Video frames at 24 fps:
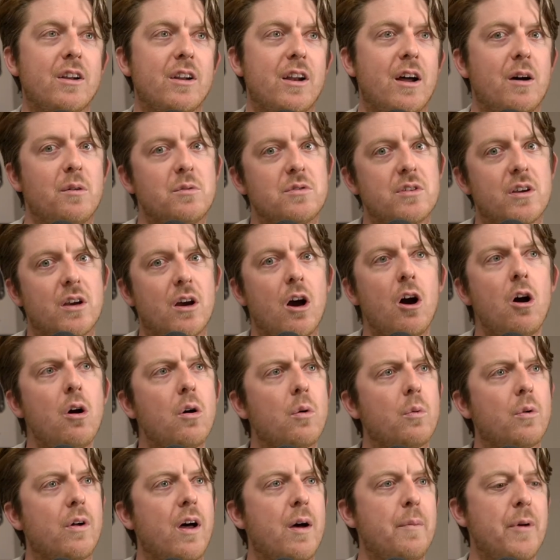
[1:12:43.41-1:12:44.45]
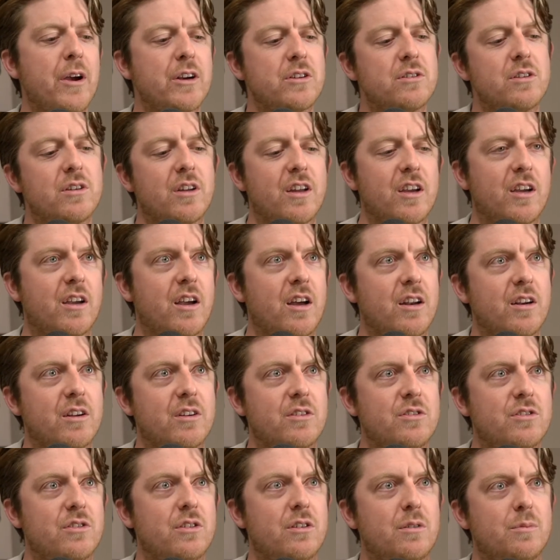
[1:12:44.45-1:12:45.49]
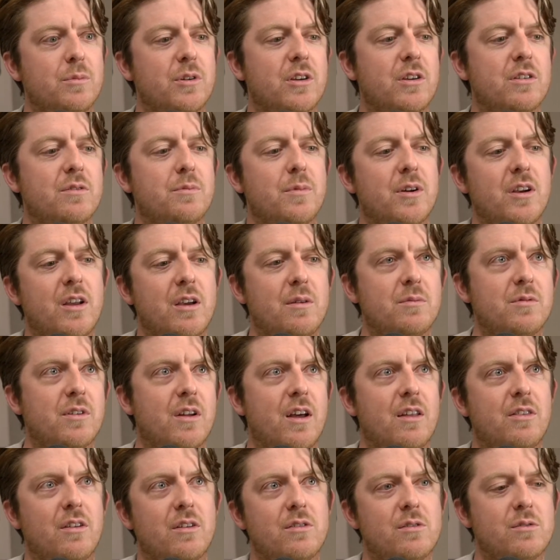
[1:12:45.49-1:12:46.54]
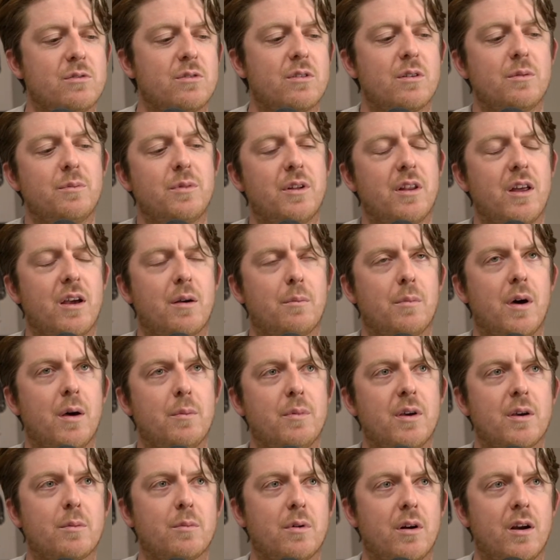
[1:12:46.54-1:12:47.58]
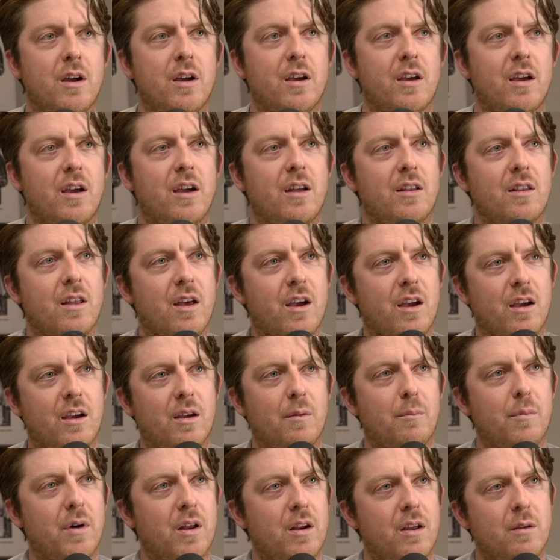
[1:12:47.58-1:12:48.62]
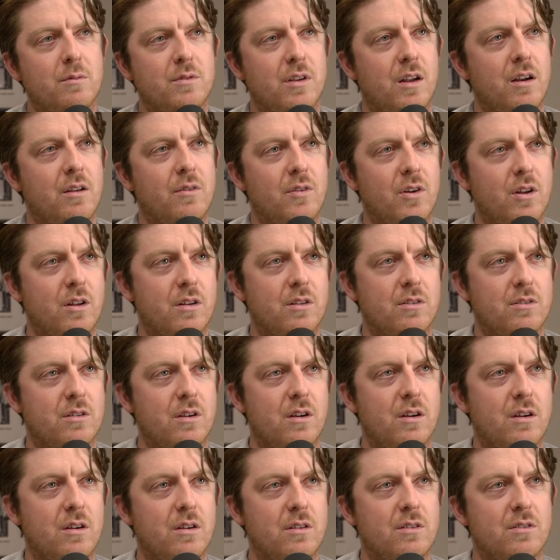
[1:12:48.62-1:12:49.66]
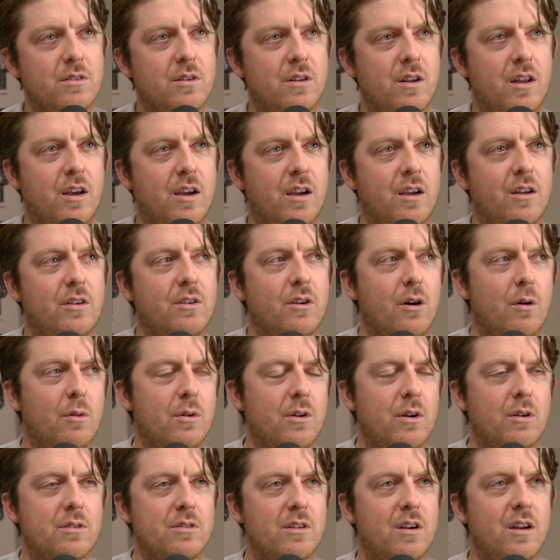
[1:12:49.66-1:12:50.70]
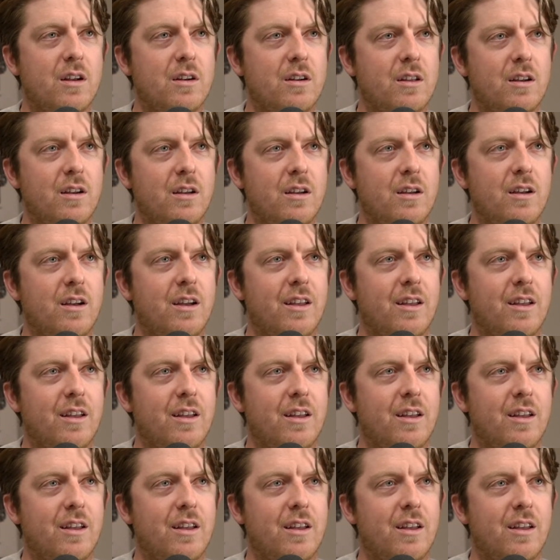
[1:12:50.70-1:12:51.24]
And I was like, oh, well, I'm actually like kind of concerned, because I thought this was going to be like my big break, and like my name's not even on the song. So like no one knows that I did it.